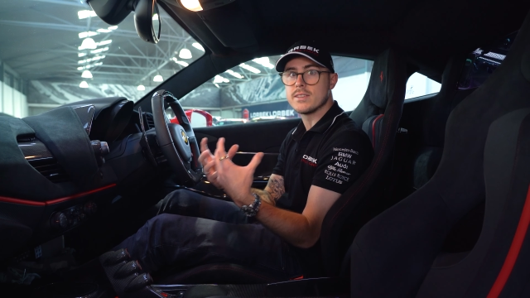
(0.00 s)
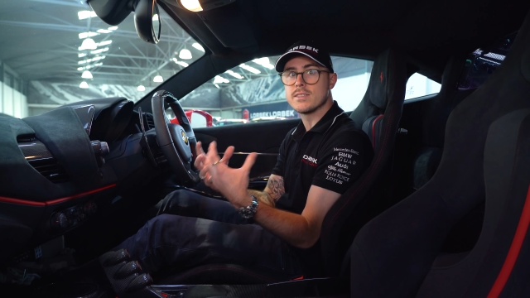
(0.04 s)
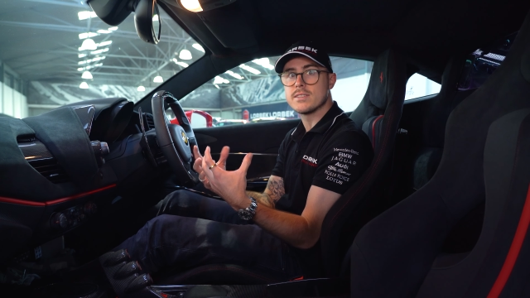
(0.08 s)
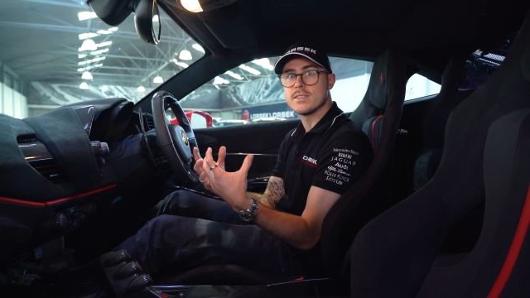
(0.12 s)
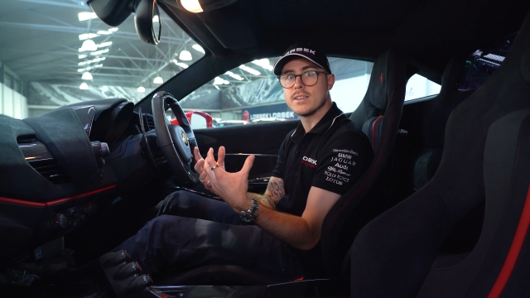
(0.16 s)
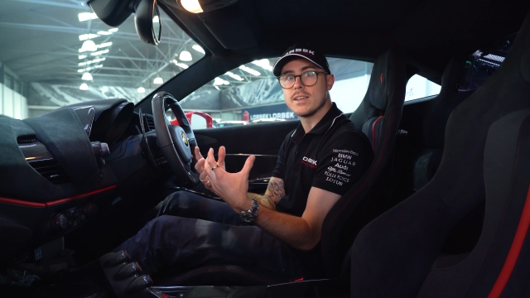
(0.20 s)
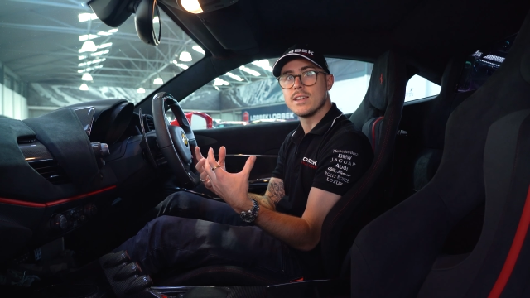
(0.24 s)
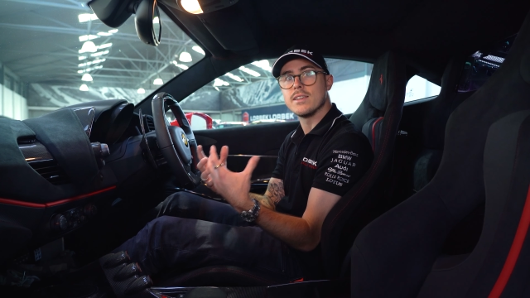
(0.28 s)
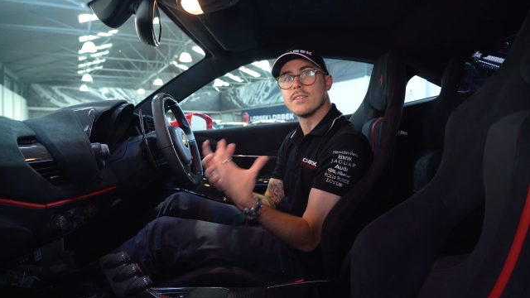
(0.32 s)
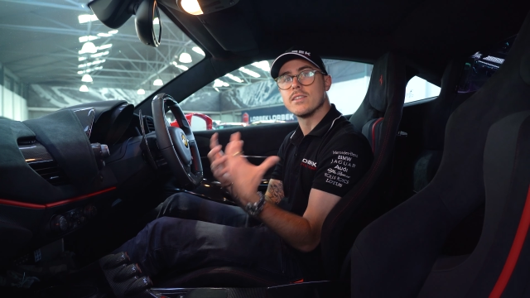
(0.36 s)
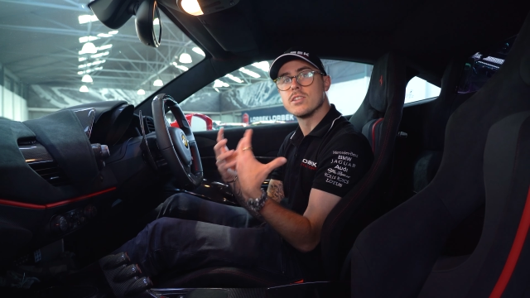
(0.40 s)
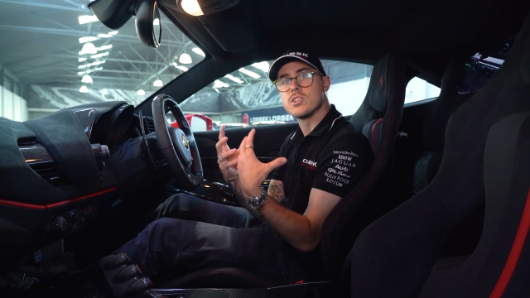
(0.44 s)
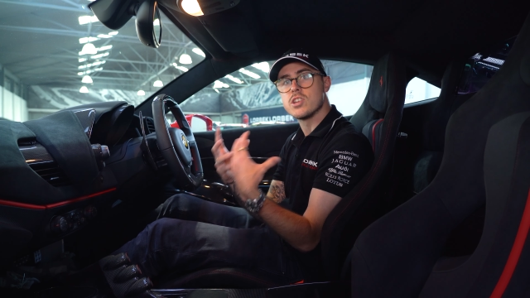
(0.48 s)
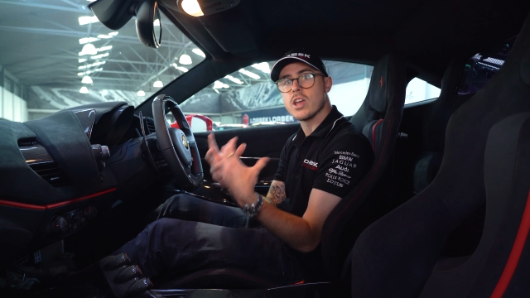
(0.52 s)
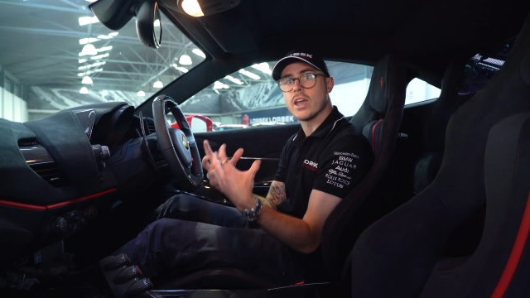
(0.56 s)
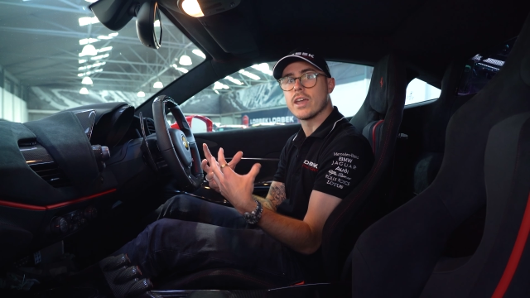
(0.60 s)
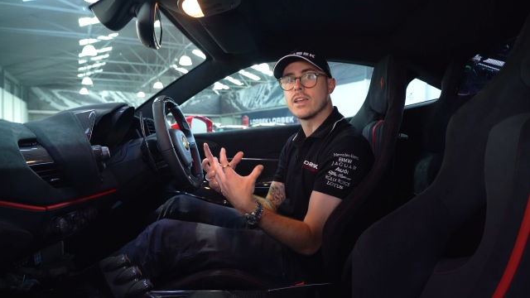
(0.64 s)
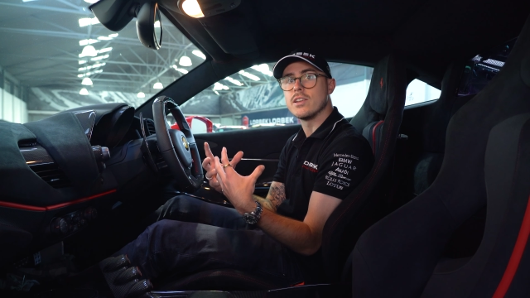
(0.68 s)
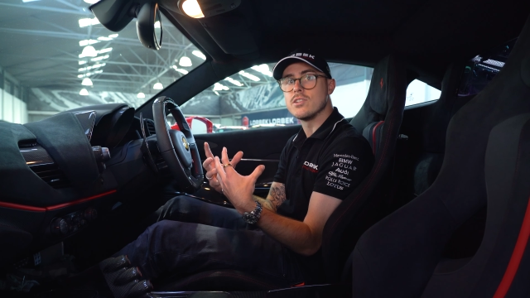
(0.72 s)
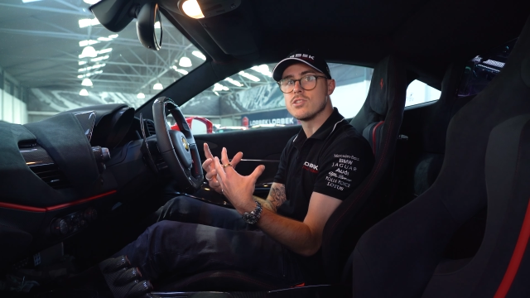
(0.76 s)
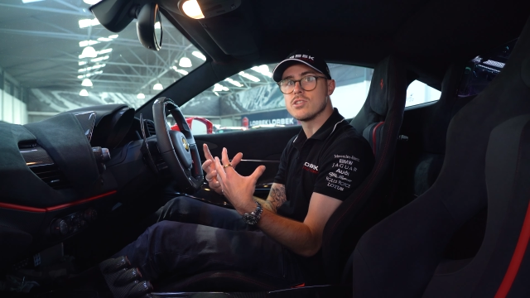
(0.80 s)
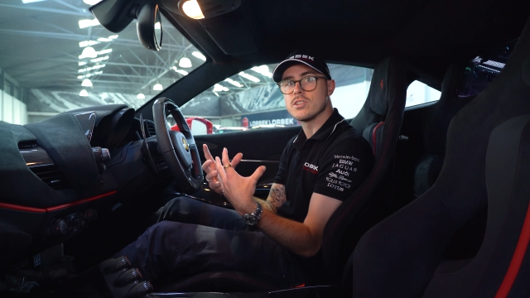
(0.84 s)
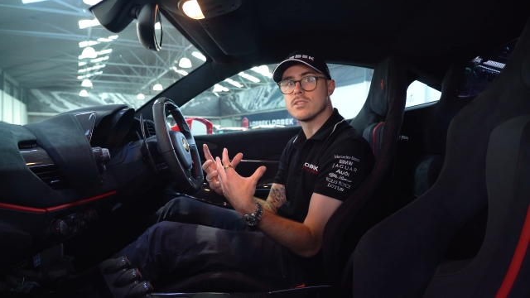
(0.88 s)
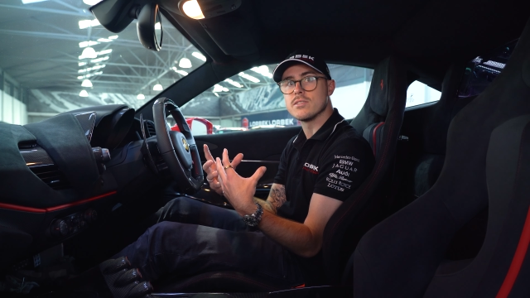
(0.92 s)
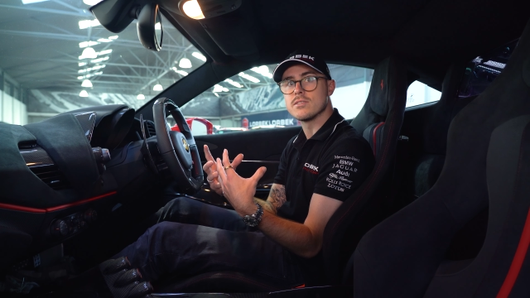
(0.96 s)
see the
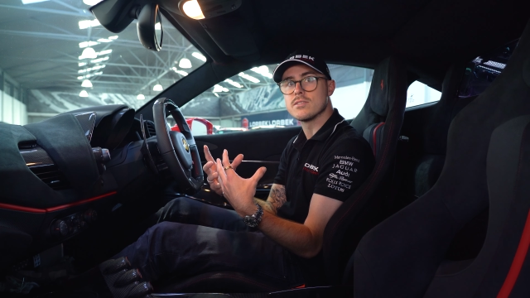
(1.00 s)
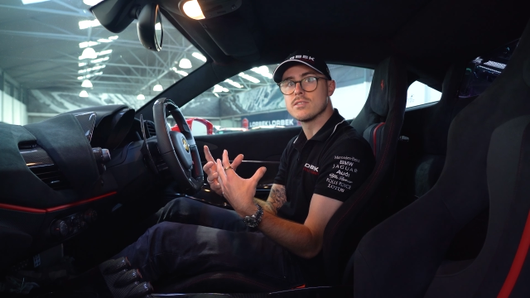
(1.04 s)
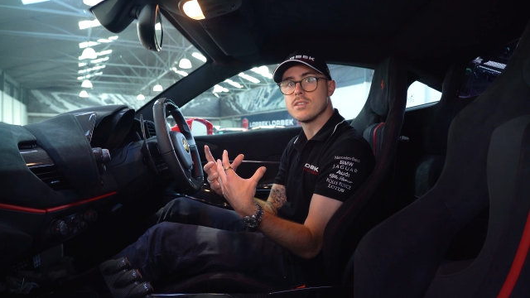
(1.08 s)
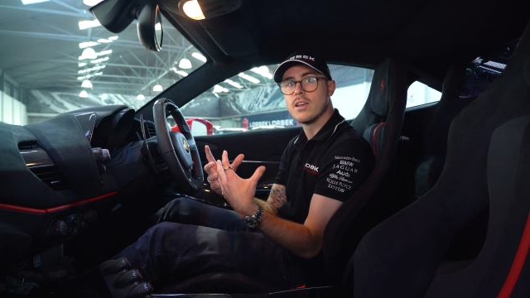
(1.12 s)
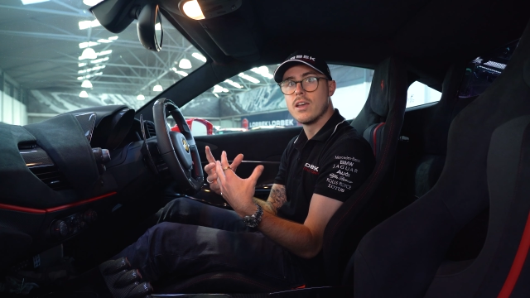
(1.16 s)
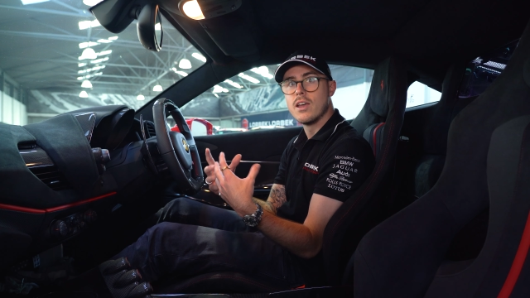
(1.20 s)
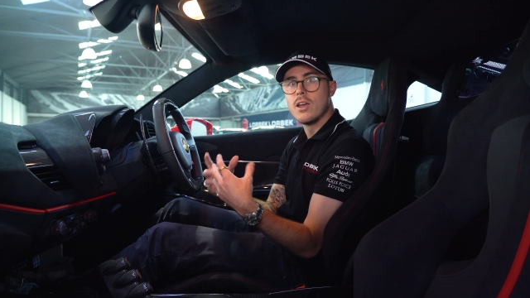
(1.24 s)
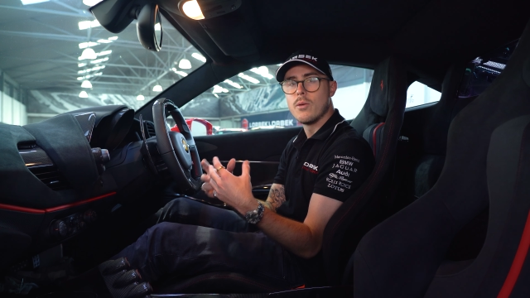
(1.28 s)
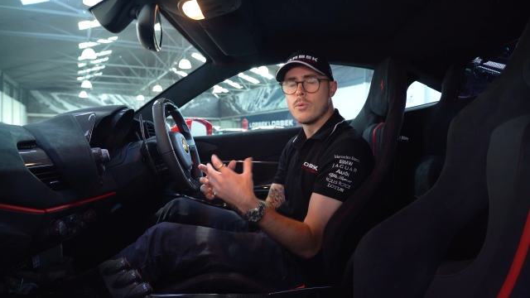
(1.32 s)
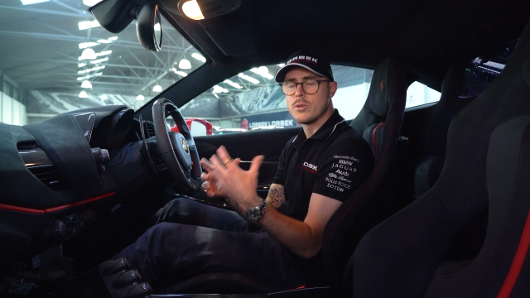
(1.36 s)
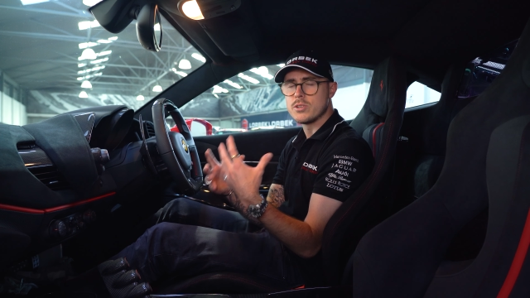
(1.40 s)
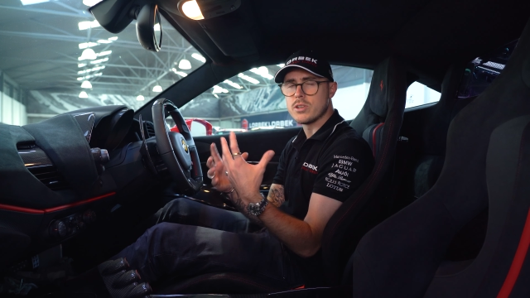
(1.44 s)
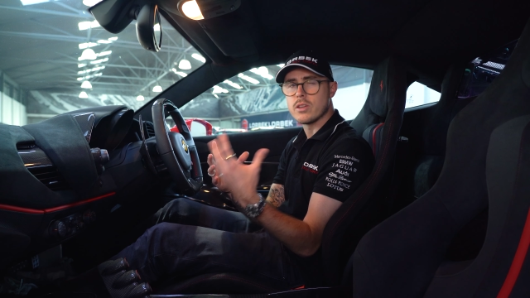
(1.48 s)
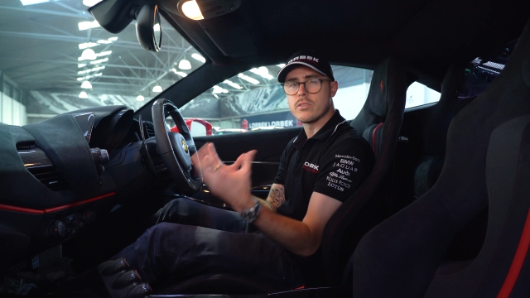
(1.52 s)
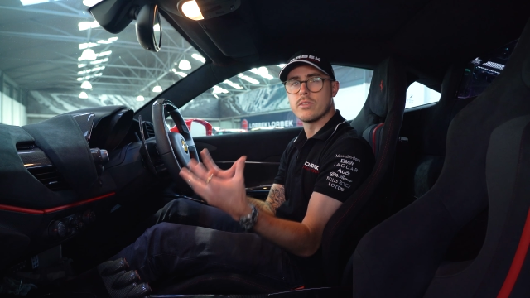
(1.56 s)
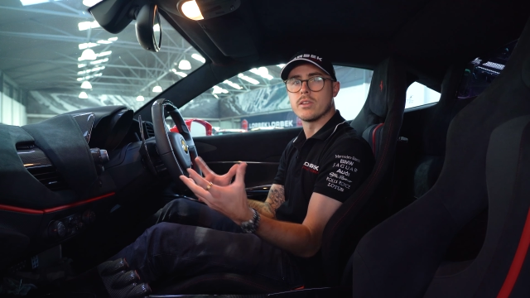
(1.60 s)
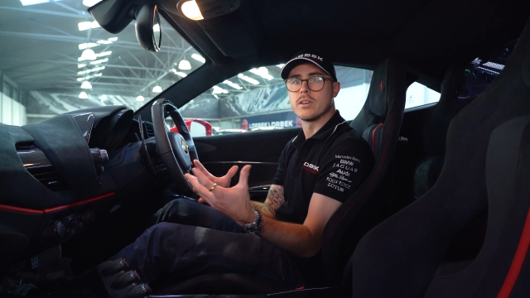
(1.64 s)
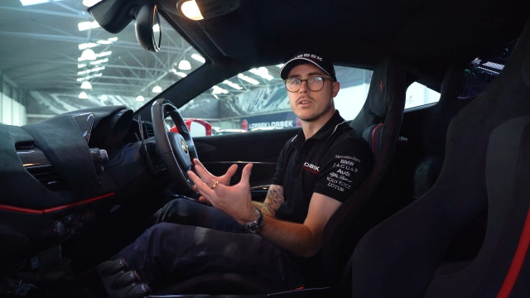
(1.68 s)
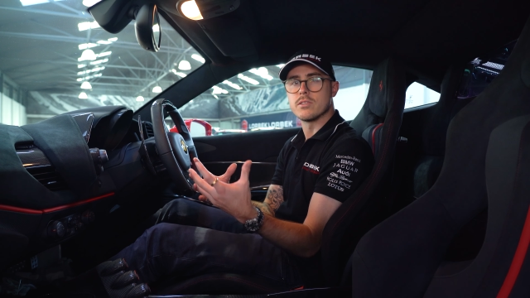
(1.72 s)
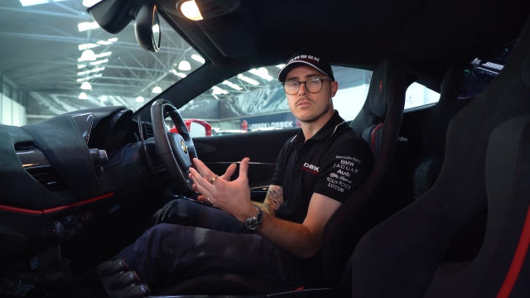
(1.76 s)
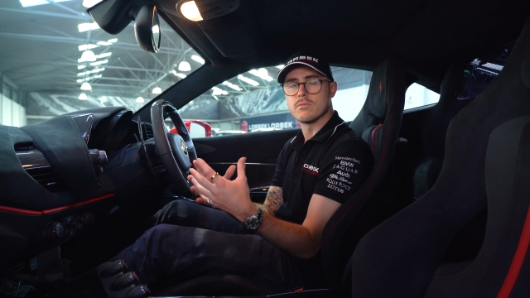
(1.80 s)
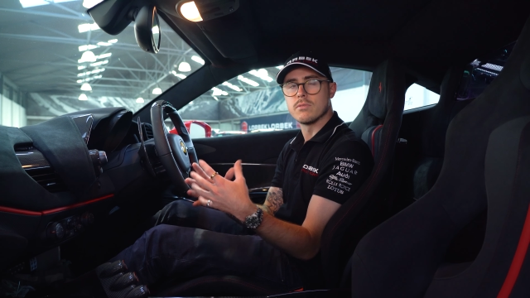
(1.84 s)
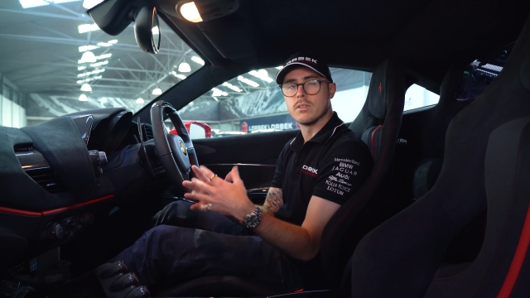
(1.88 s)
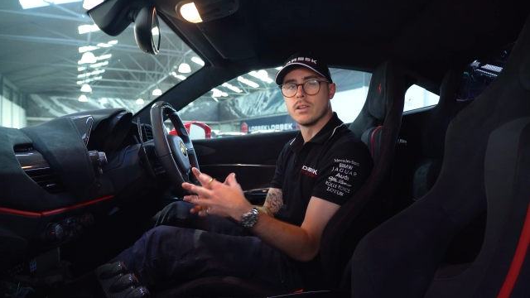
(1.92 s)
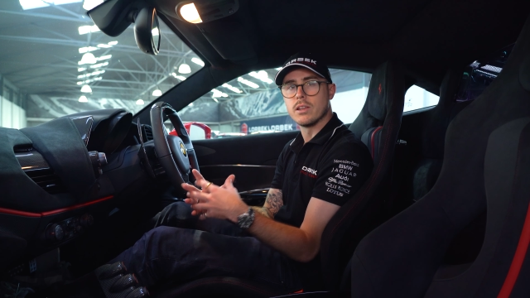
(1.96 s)
changes, which I
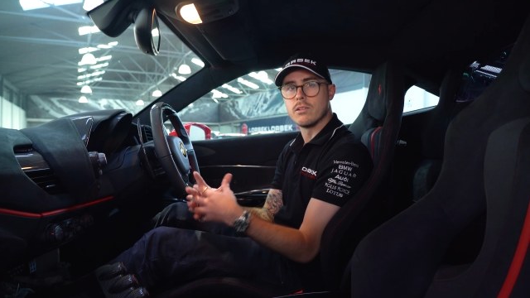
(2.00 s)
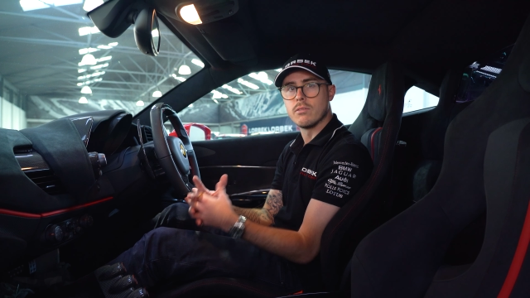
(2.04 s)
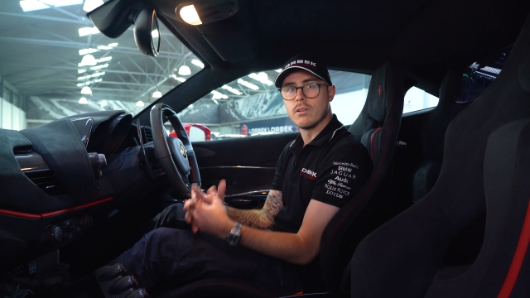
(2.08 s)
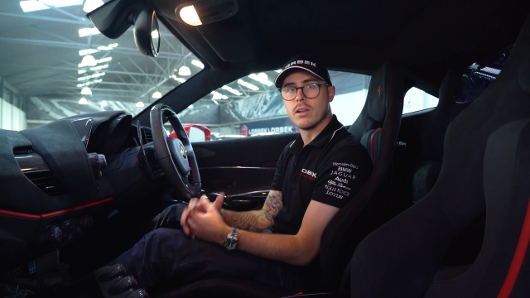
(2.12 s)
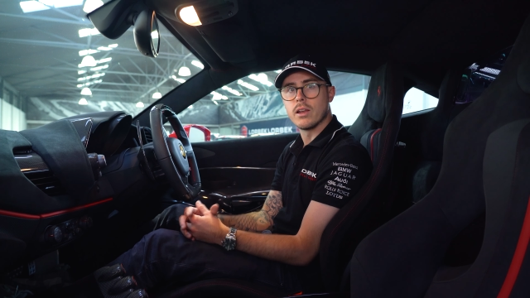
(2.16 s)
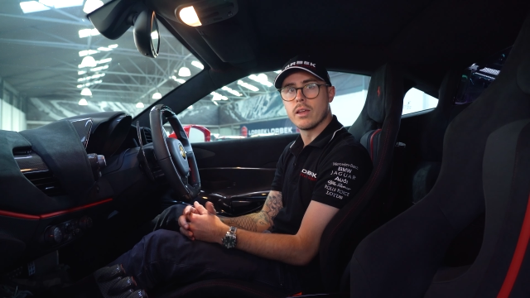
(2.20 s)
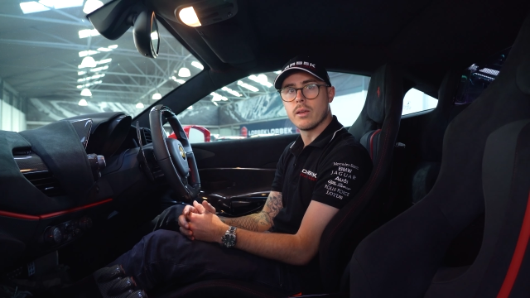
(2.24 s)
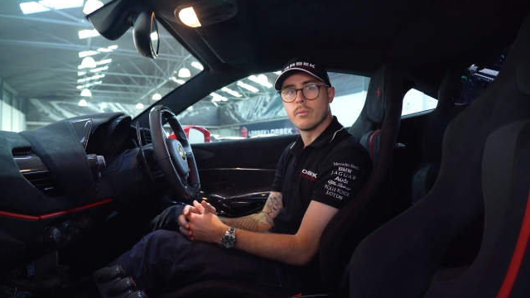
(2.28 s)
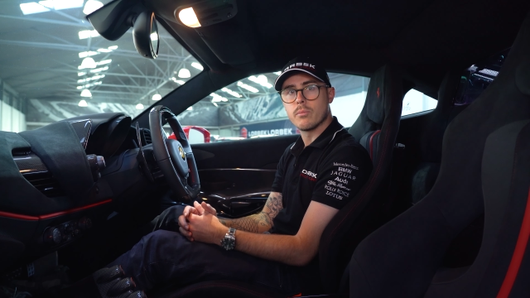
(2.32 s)
think is really, really